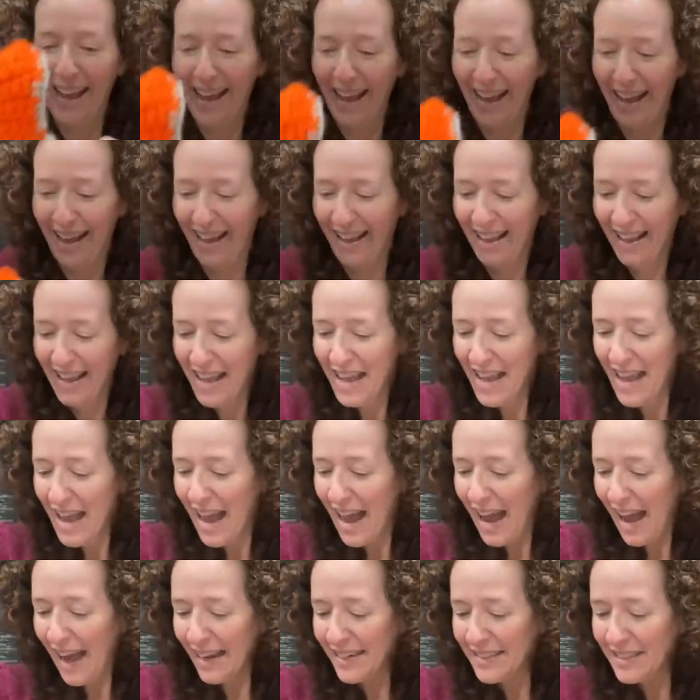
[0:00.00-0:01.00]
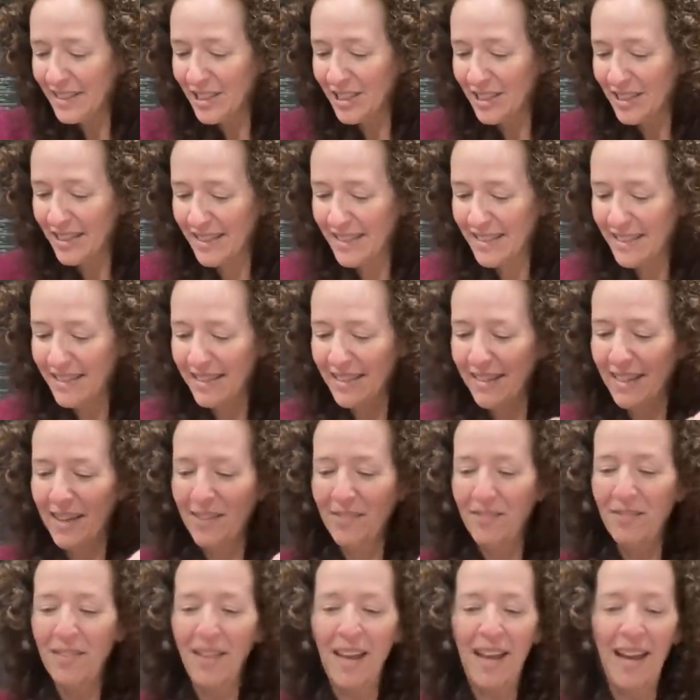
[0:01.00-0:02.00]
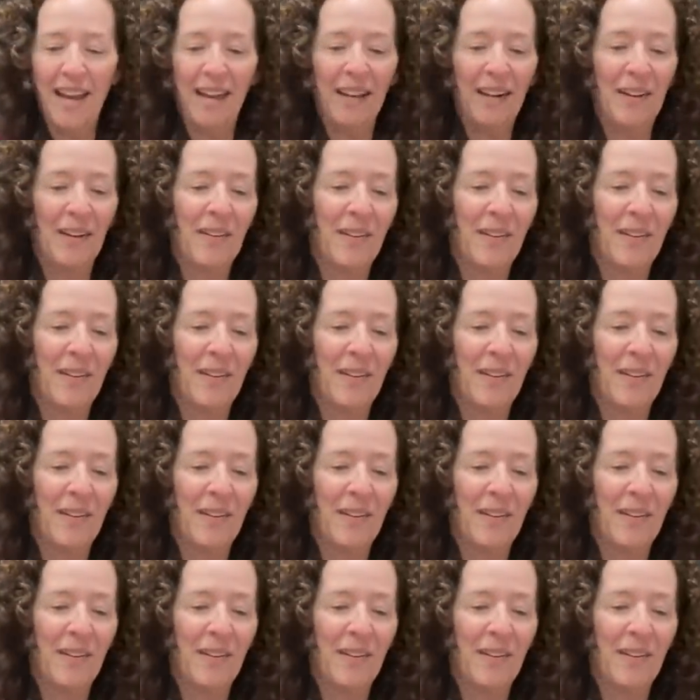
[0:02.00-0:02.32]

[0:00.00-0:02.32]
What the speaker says: I just love that.